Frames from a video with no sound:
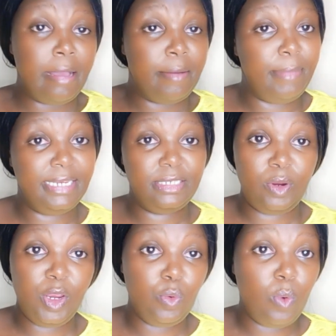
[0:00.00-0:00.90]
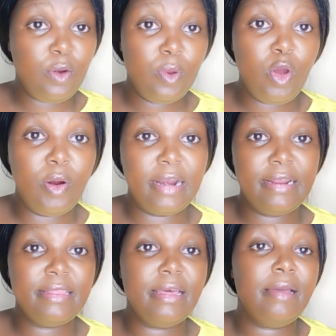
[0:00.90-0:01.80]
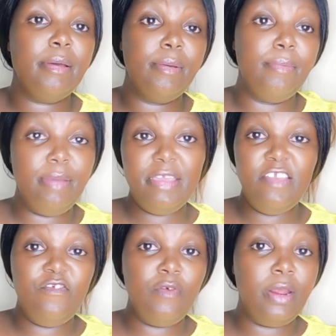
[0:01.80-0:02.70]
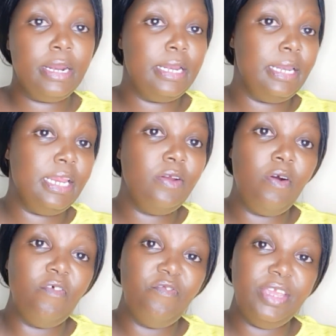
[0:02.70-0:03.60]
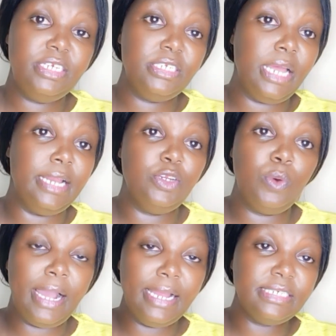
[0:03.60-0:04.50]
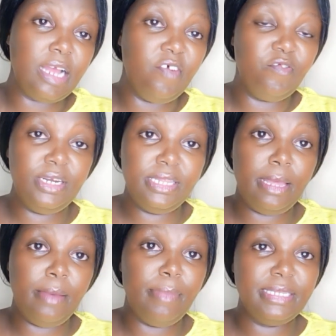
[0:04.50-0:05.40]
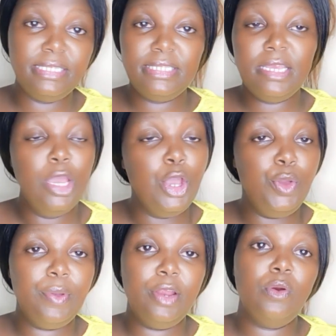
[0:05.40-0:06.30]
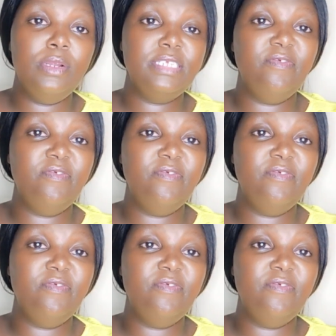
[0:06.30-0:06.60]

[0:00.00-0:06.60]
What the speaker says: but in one way or another, maybe if you are in need of it and you can't avoid the emergency, you can always